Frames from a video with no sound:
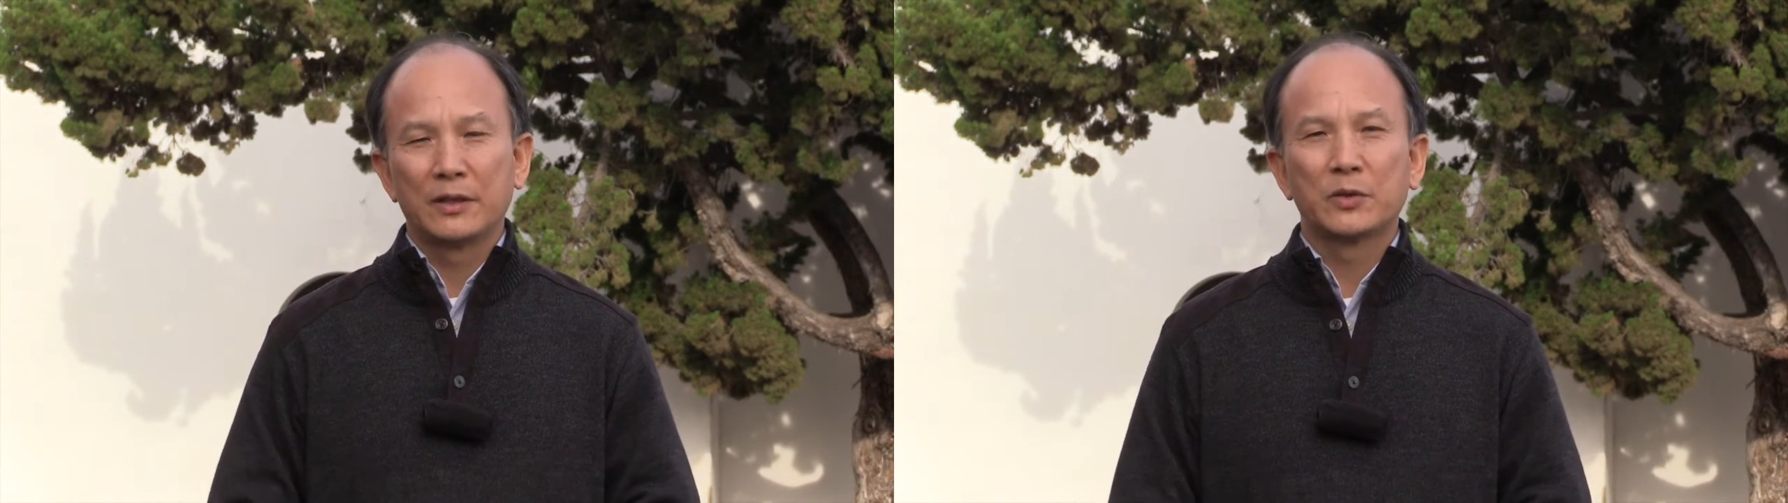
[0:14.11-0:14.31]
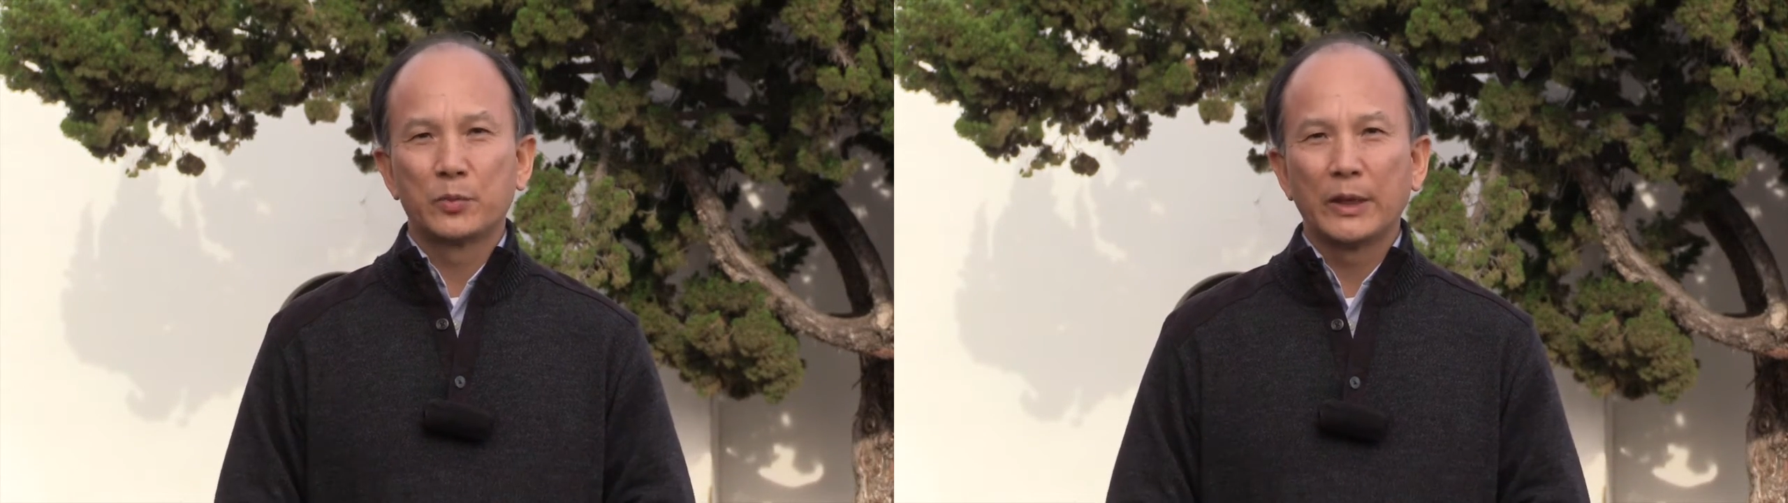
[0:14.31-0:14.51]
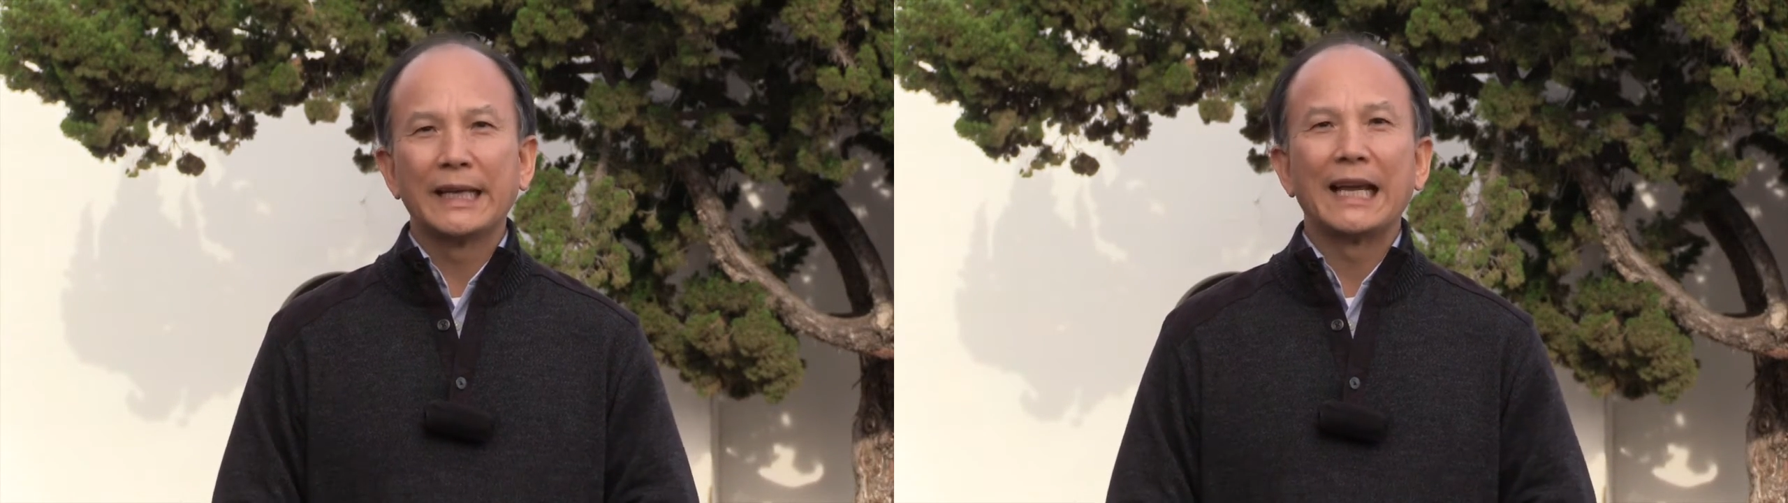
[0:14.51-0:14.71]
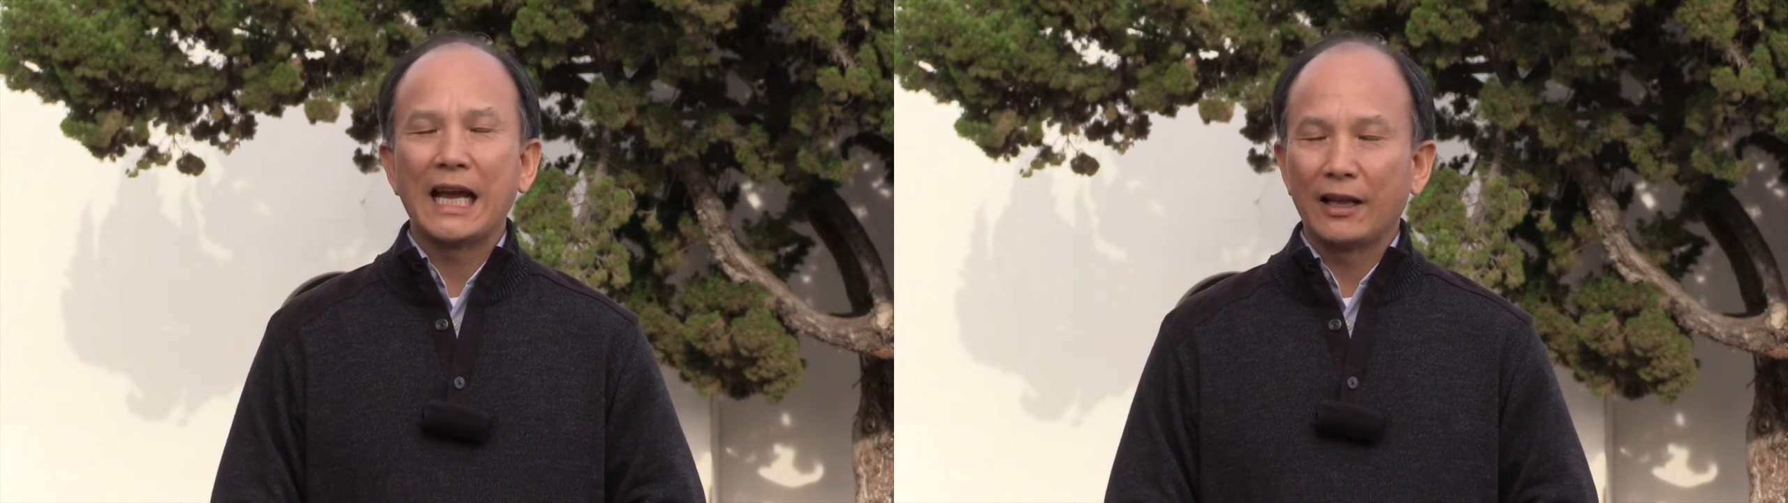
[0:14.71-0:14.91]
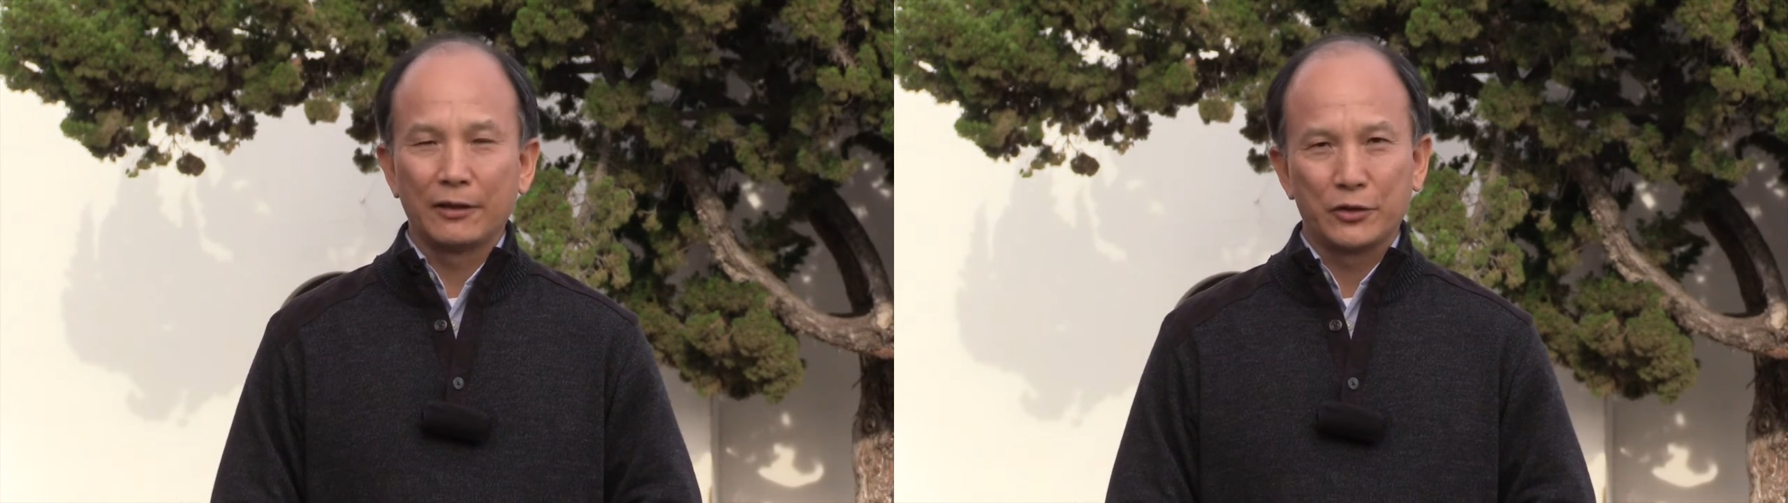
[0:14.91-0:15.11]
spring
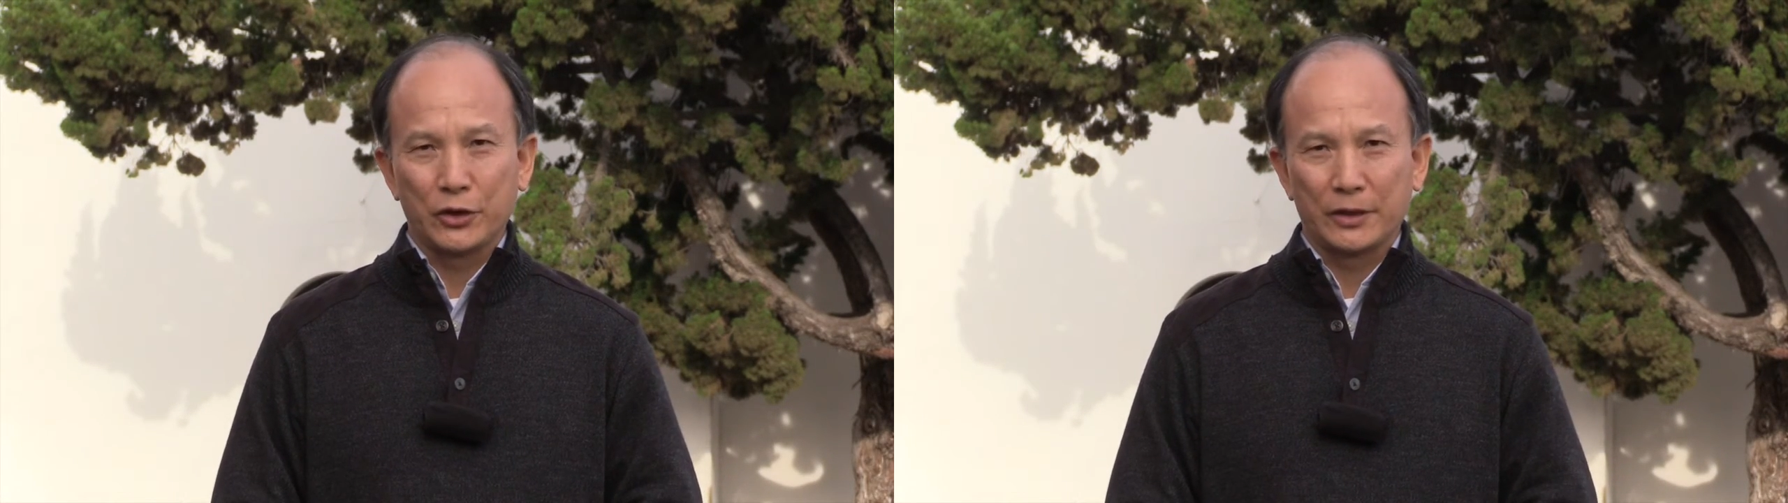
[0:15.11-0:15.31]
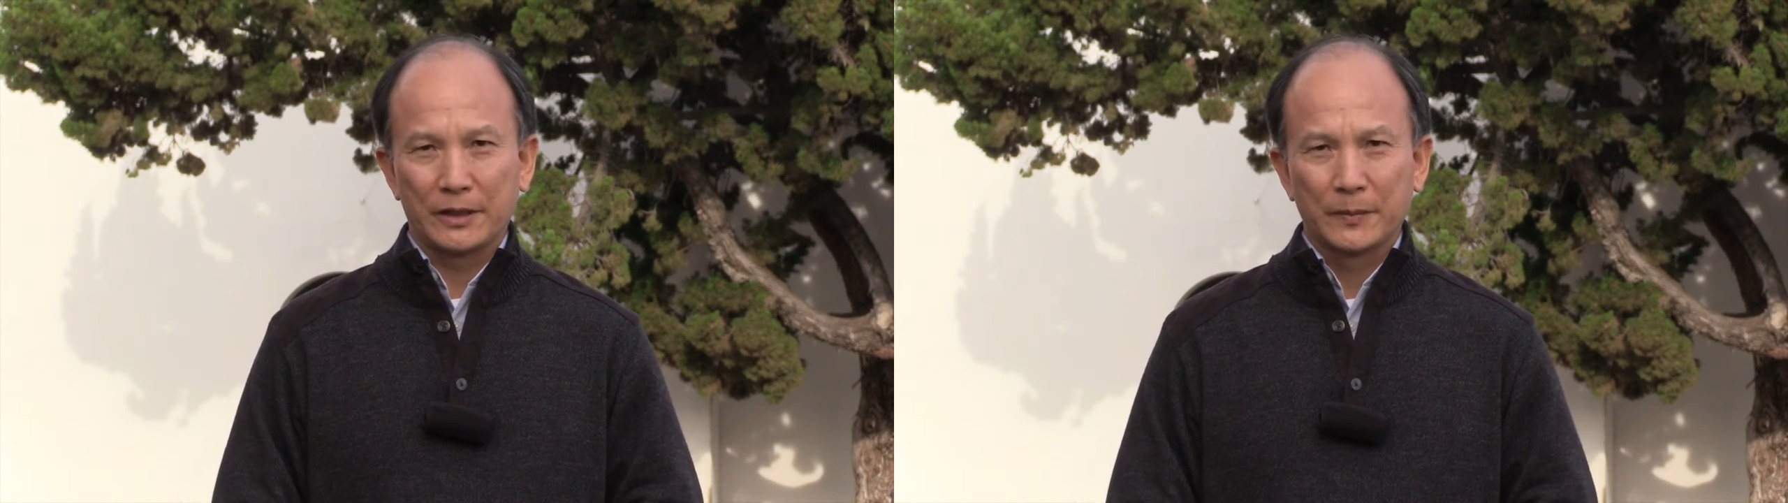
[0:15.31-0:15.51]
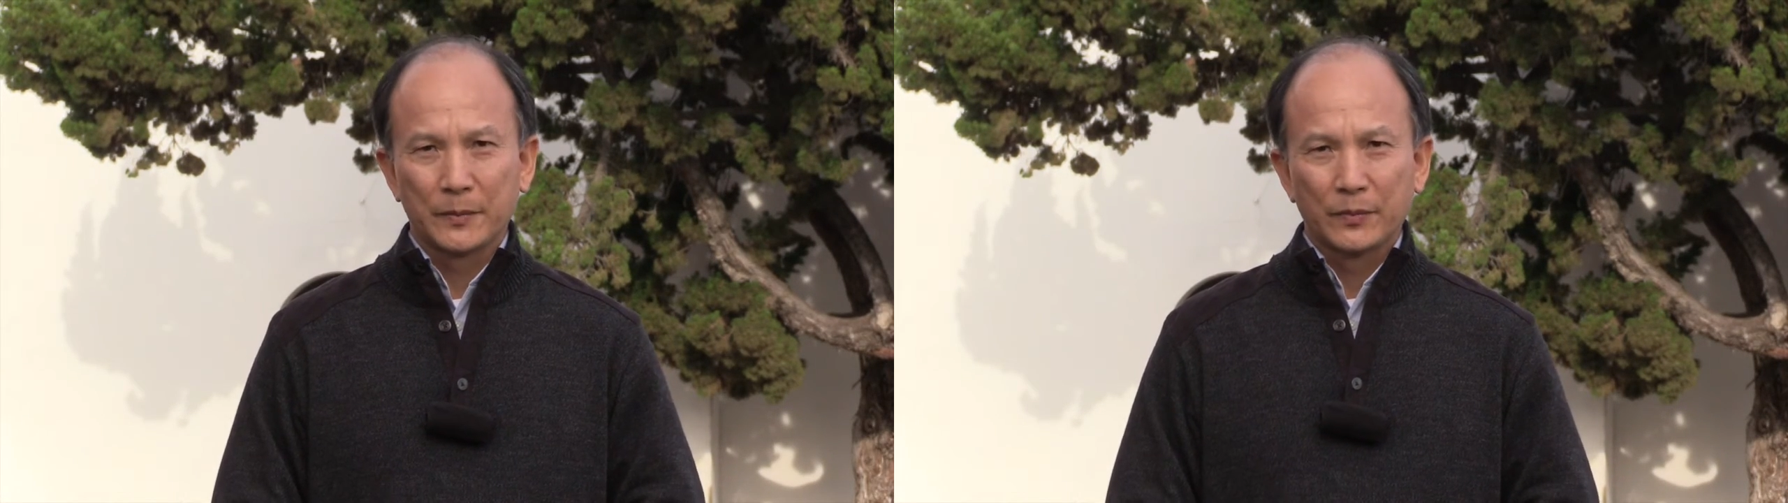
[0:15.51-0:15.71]
allergies.